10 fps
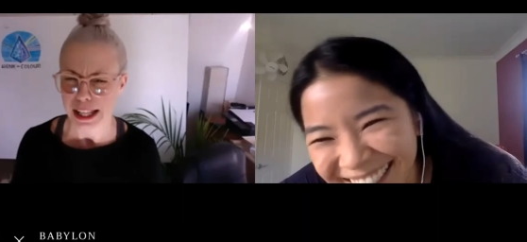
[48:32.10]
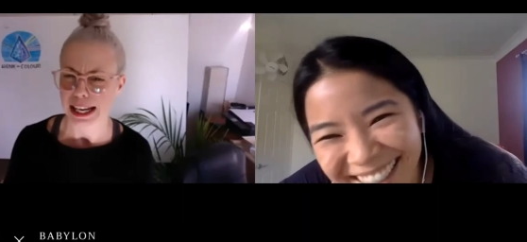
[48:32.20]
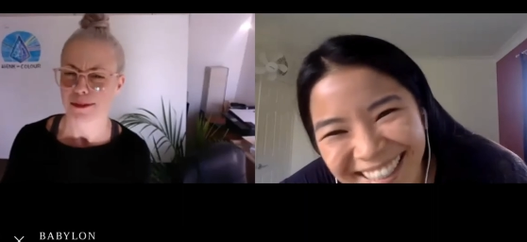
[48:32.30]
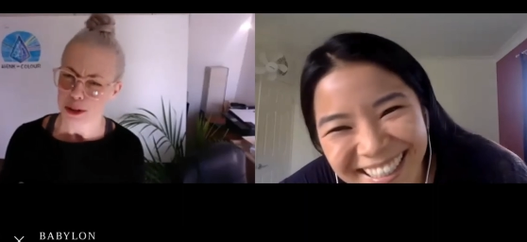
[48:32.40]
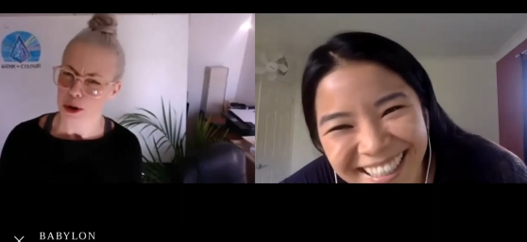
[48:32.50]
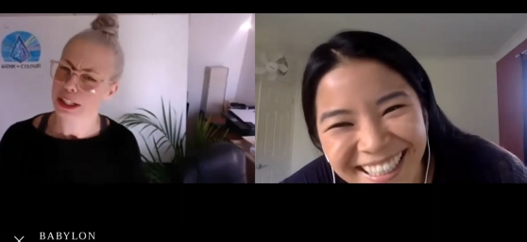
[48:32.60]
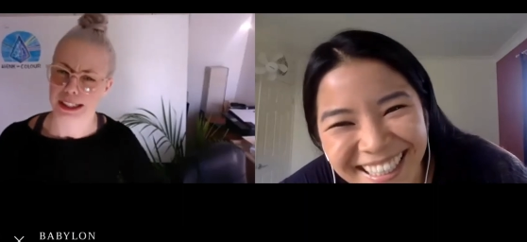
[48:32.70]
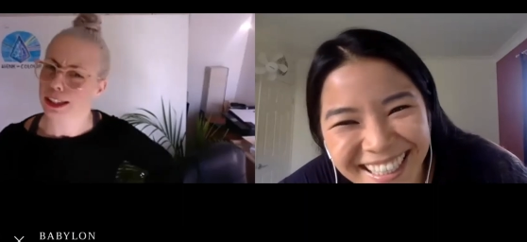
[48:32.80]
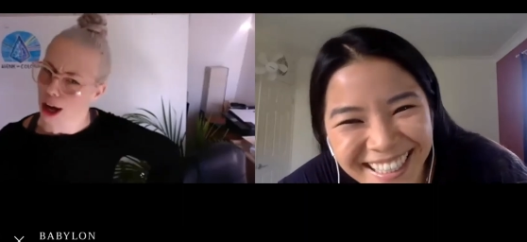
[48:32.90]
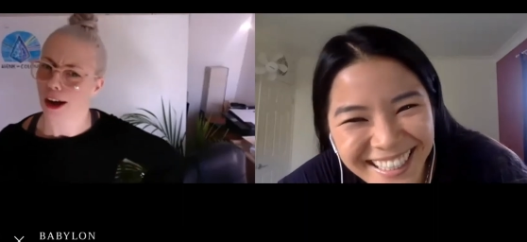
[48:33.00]
Speaker 1: like I've talked a
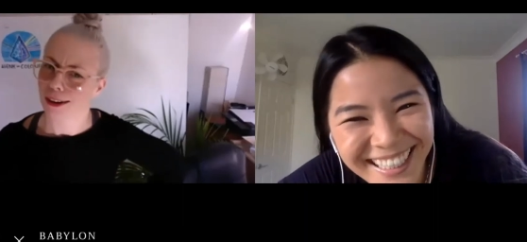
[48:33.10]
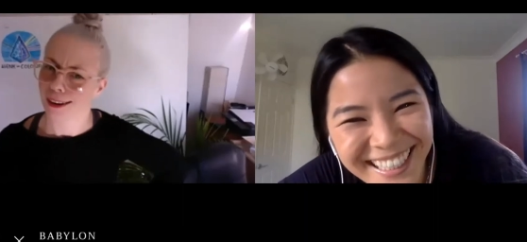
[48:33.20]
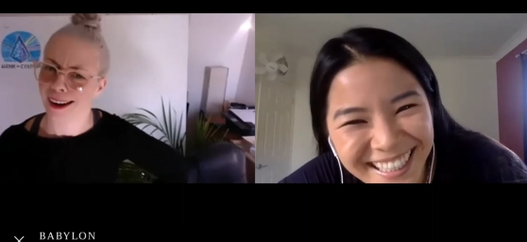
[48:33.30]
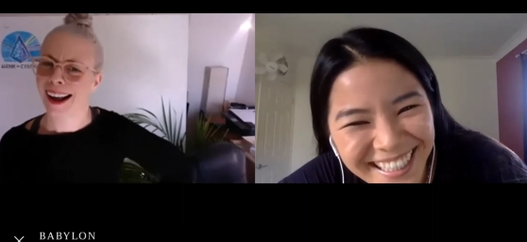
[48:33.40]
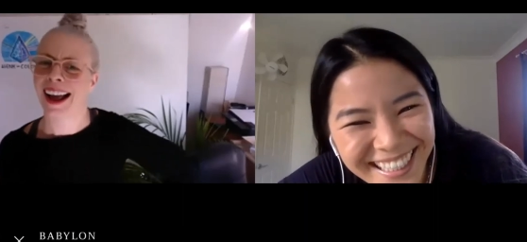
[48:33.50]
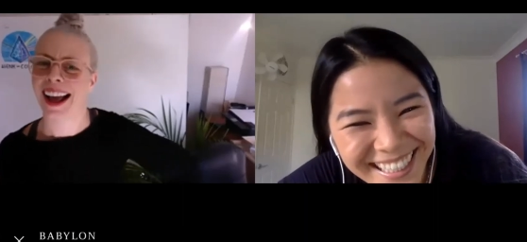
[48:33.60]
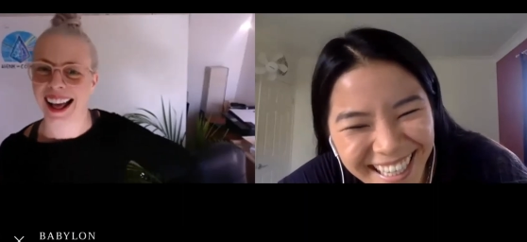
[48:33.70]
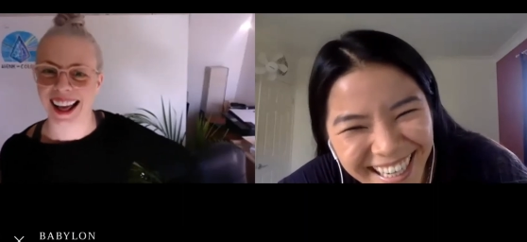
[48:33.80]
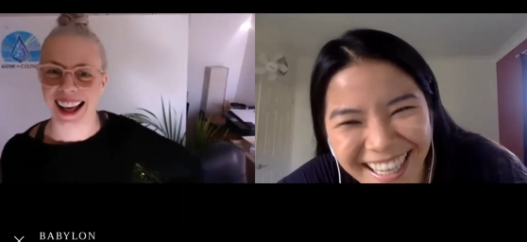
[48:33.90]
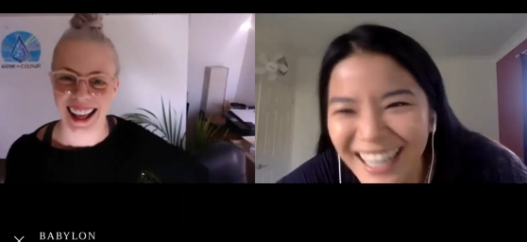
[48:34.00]
lot.
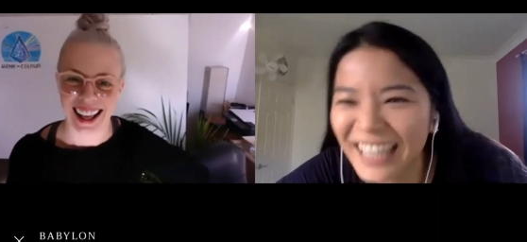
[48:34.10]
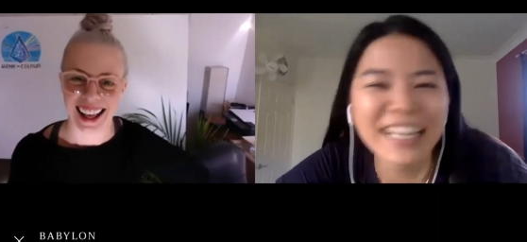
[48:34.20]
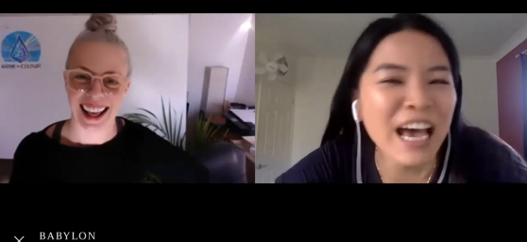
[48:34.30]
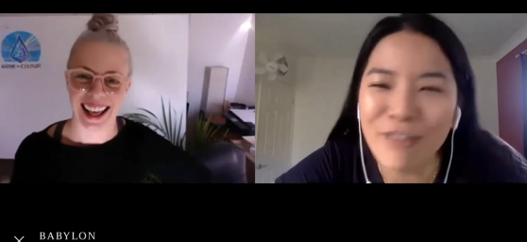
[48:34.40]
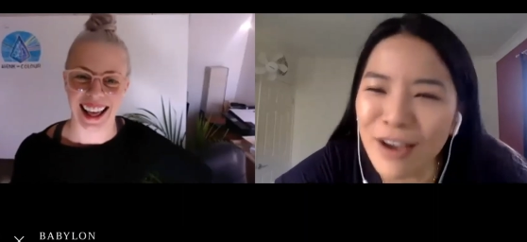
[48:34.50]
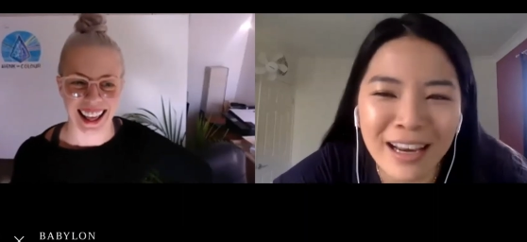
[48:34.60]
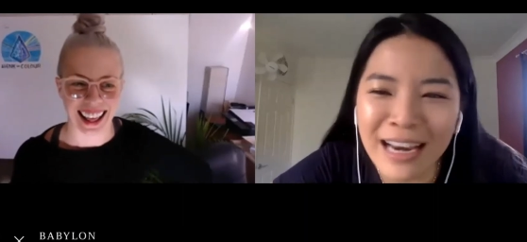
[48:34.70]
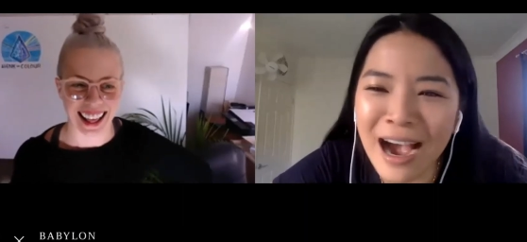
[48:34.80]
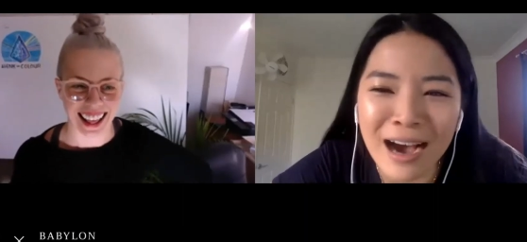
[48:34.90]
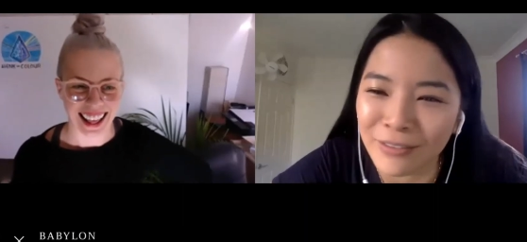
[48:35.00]
Never
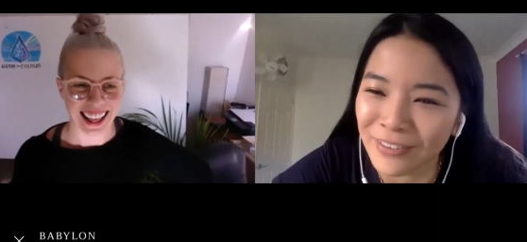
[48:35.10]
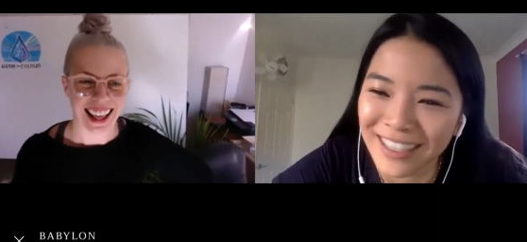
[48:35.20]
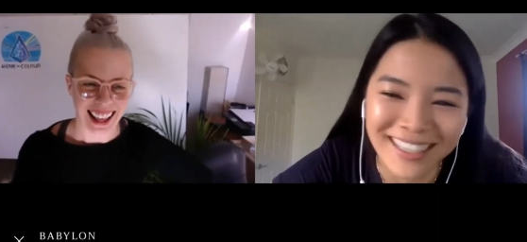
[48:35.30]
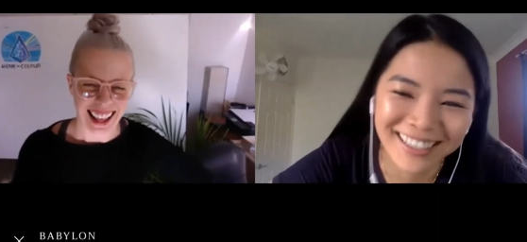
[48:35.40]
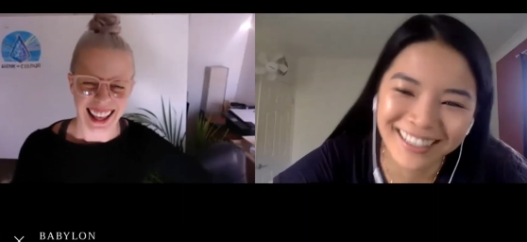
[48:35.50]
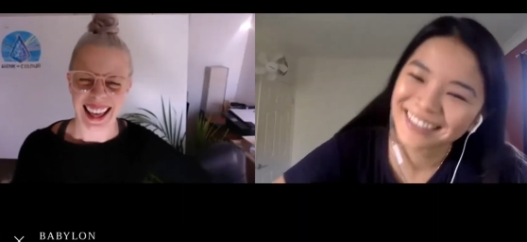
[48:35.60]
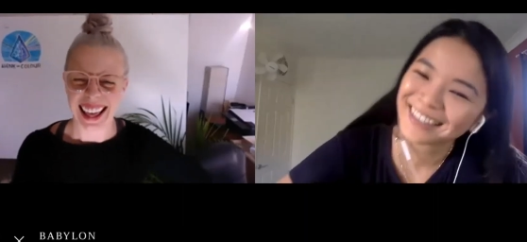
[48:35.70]
enough.